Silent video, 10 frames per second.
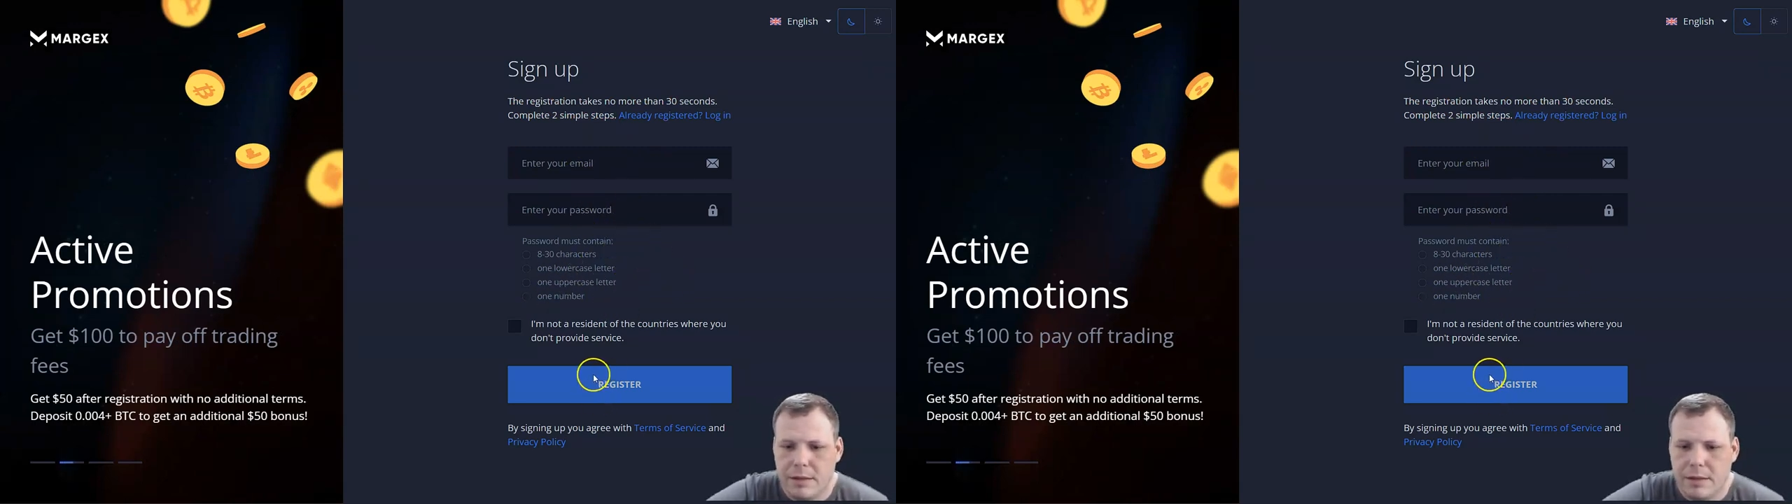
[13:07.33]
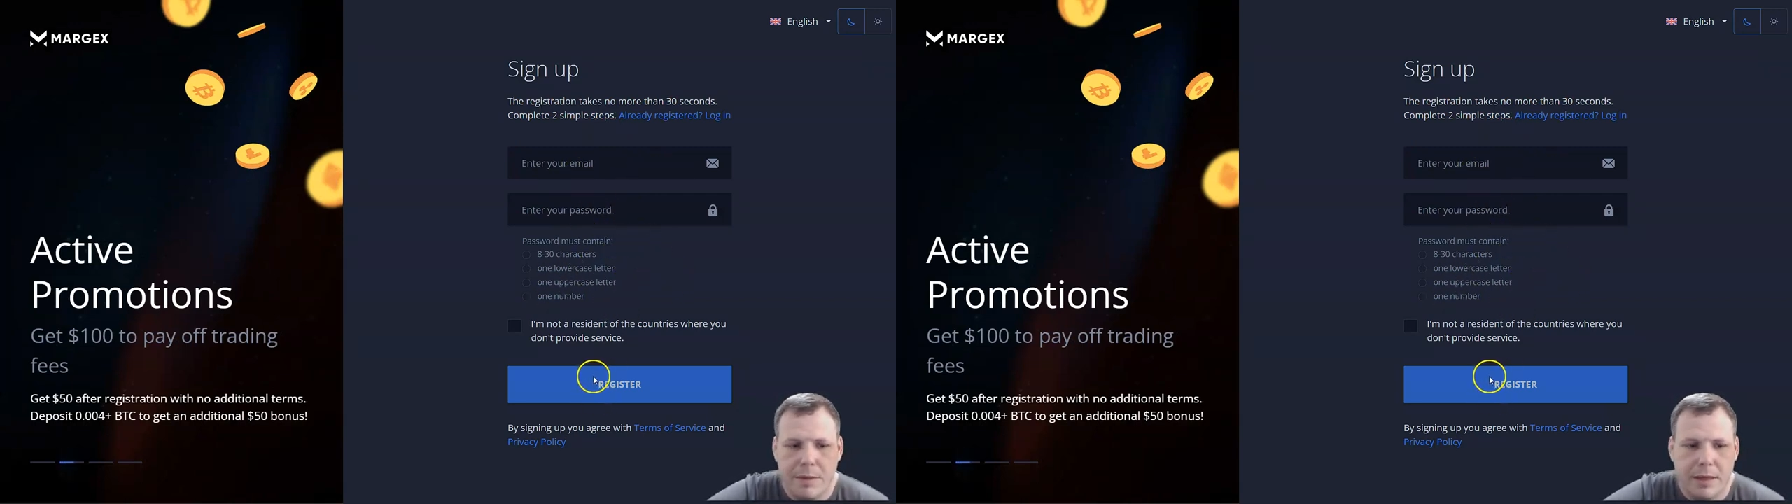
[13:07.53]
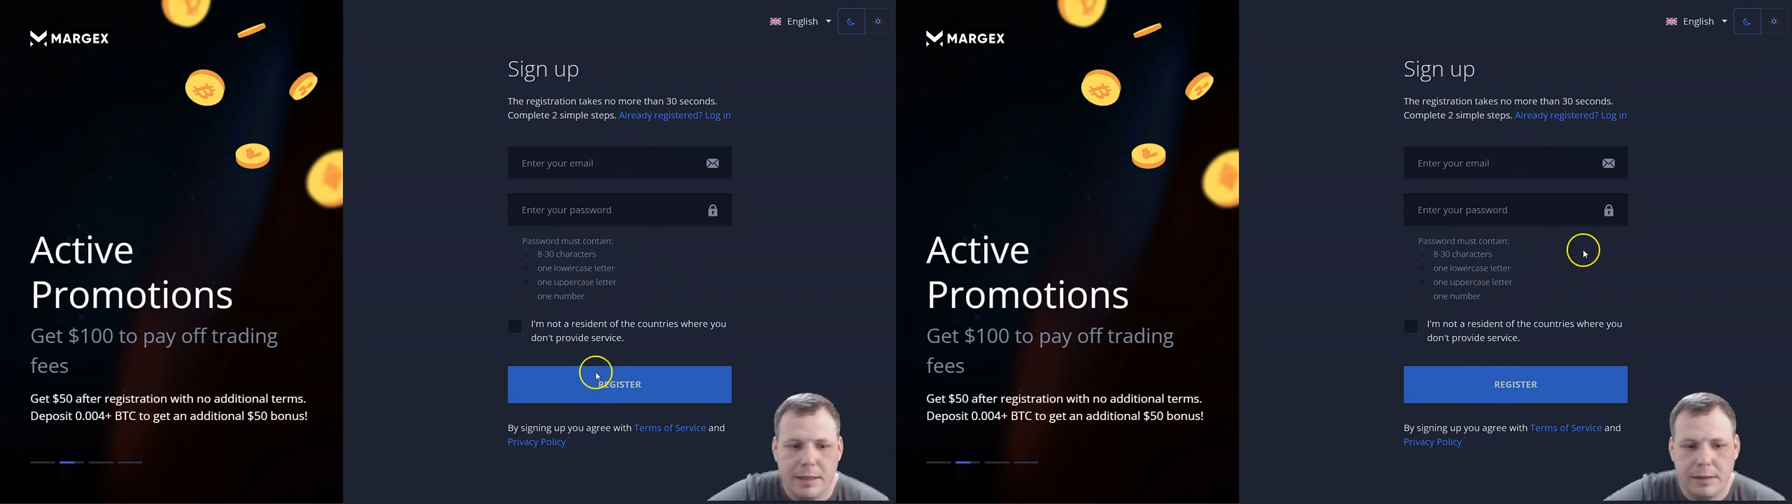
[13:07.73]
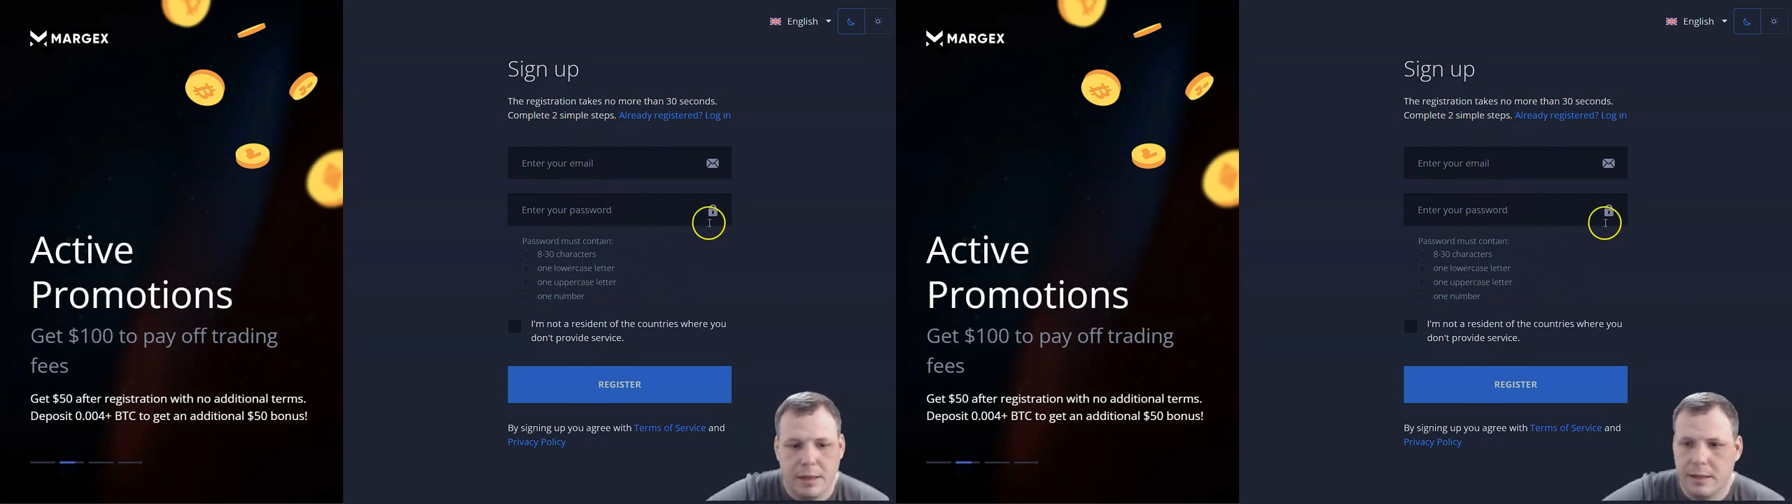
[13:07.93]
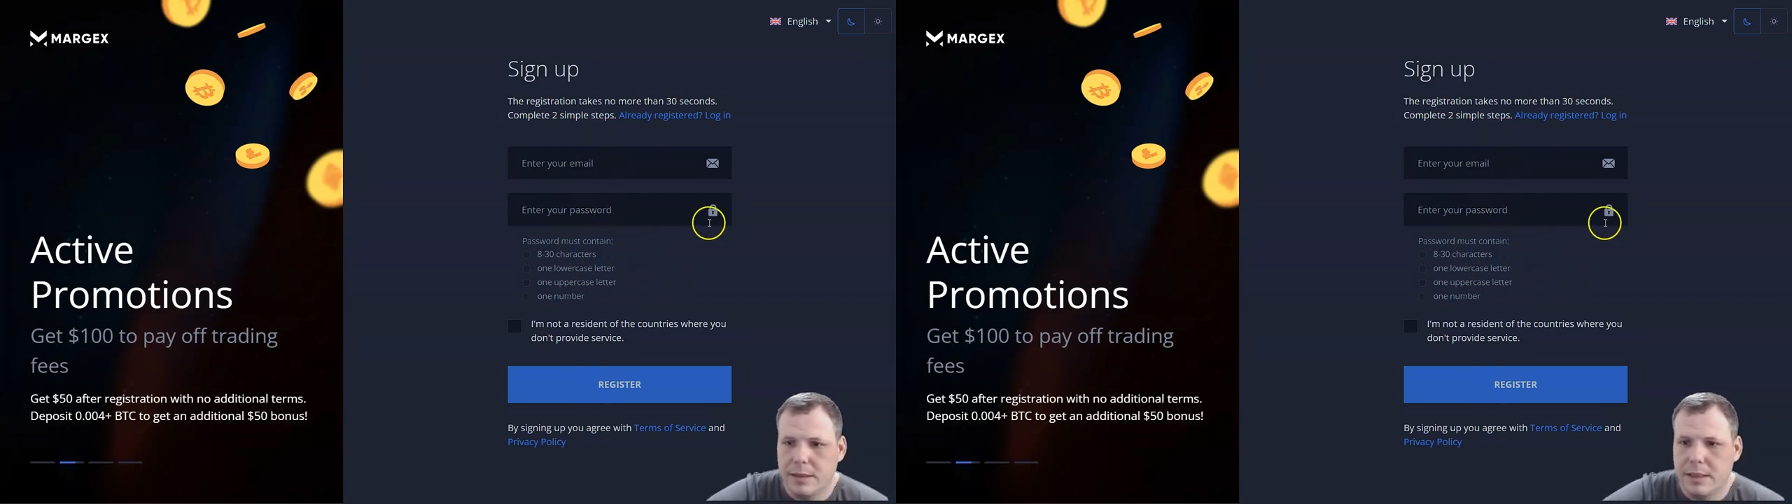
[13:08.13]
I mean, that's
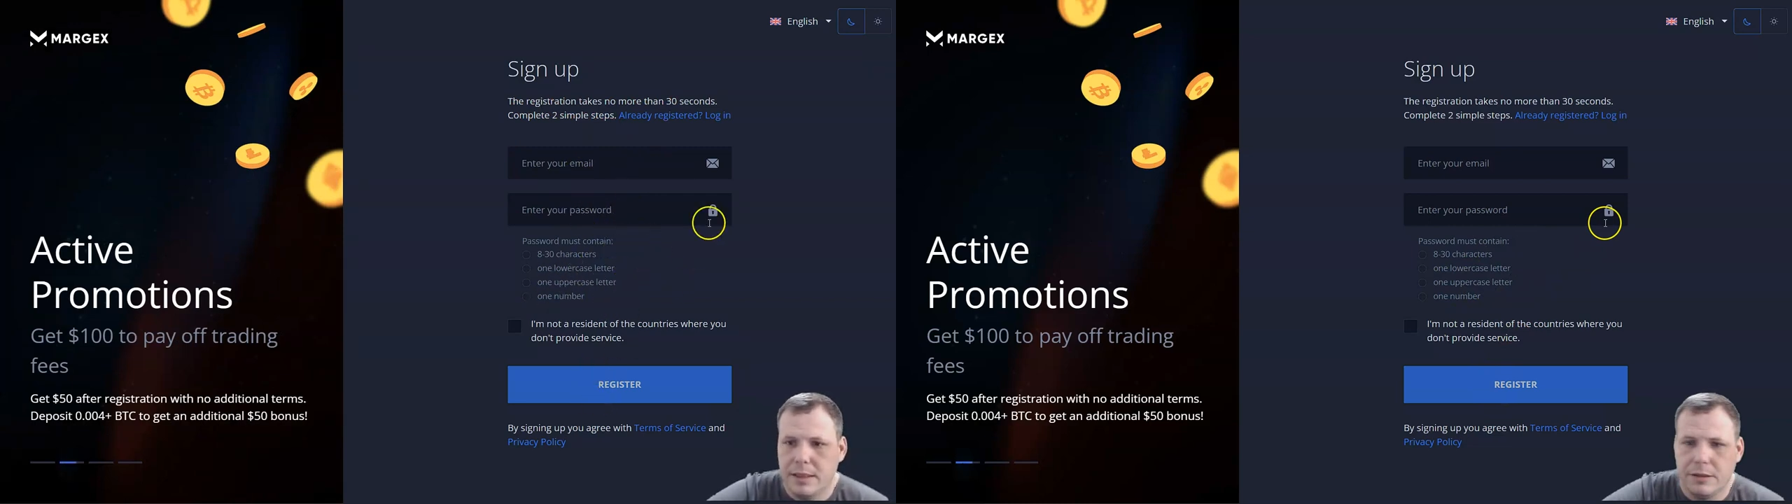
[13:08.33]
honestly it.